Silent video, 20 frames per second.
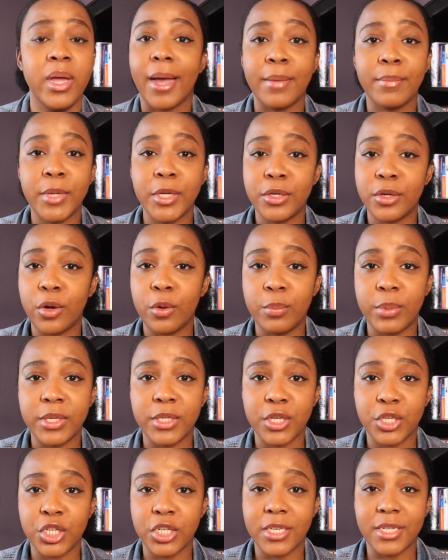I'm in no
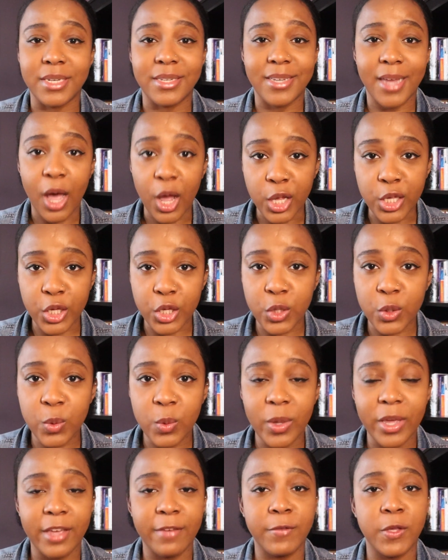position to tell
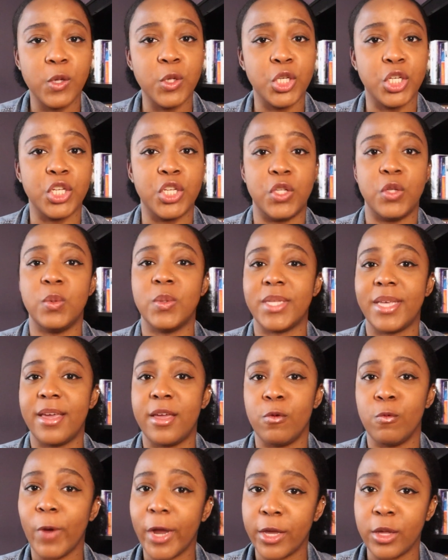you if you should use
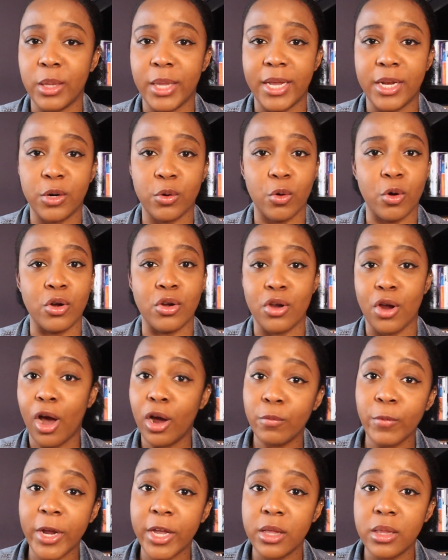a regulated or
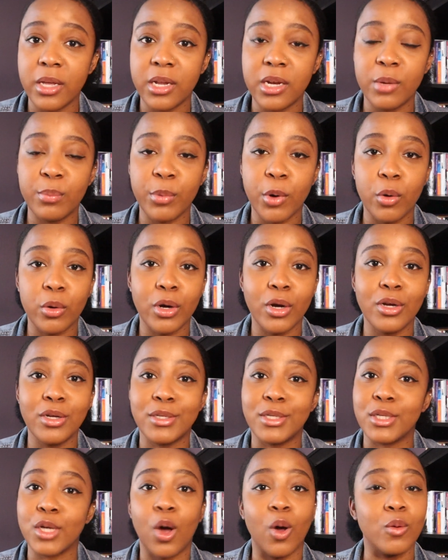non-regulated broker,
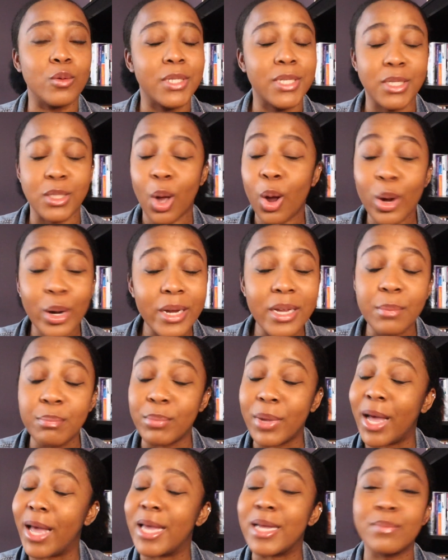so sorry,
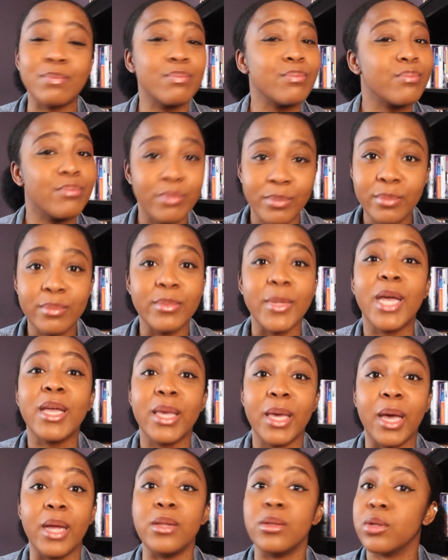but
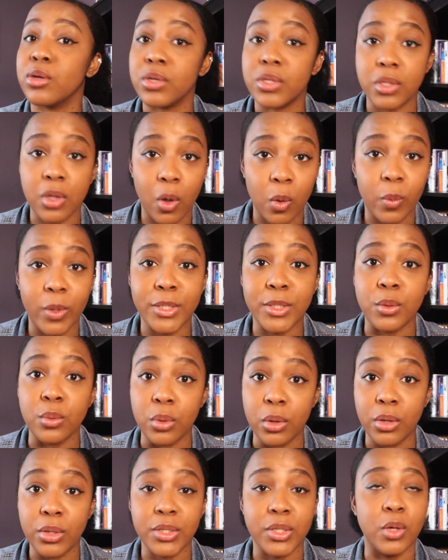again, there's always
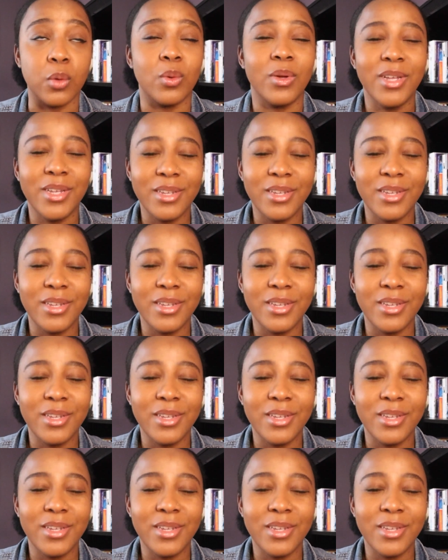Google, so